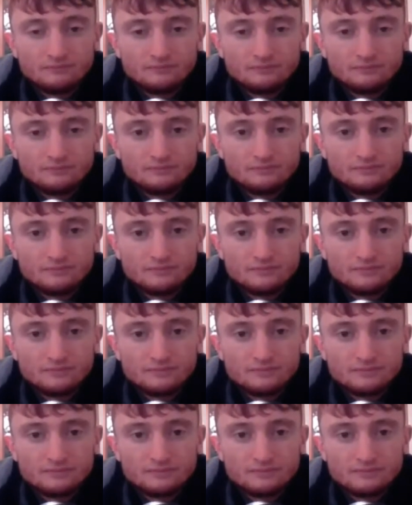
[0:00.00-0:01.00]

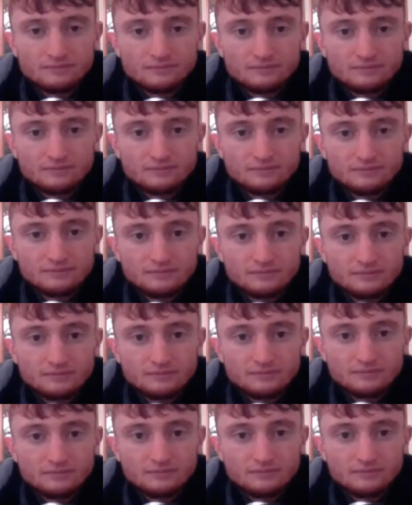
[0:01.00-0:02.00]

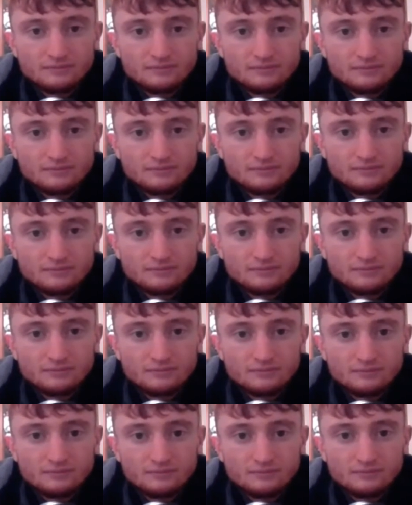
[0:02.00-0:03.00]

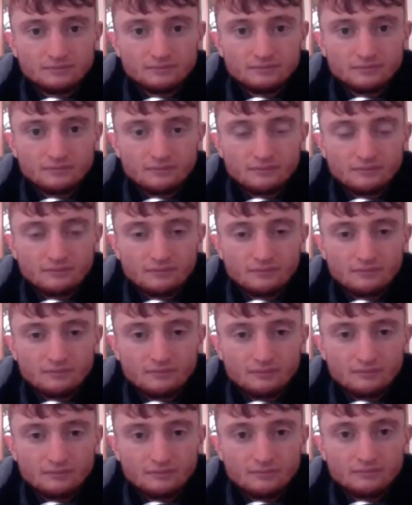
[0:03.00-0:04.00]

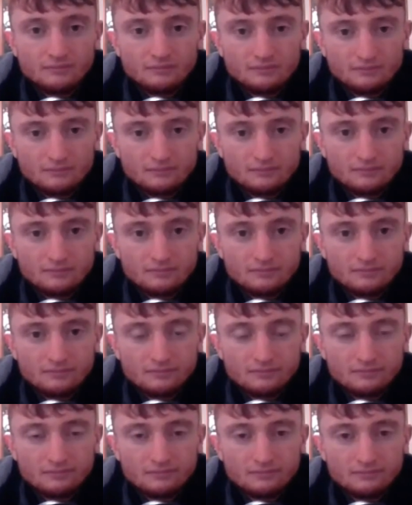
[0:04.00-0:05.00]

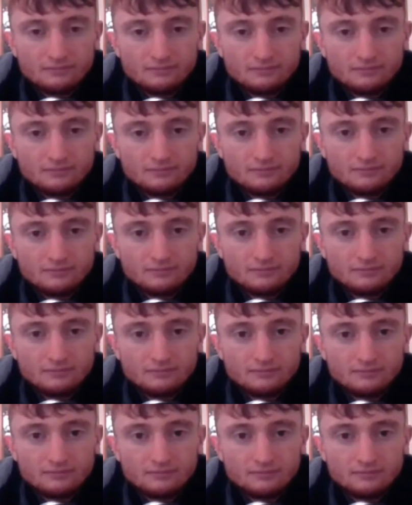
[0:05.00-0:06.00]

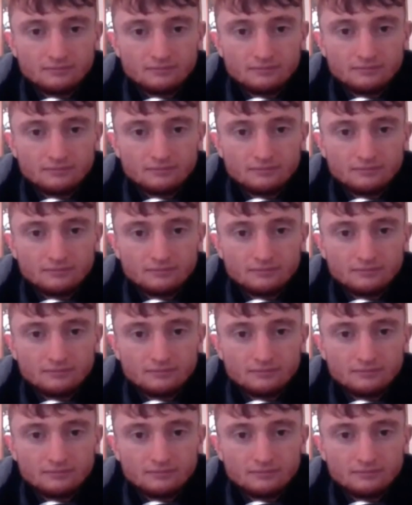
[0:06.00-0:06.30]
(silent)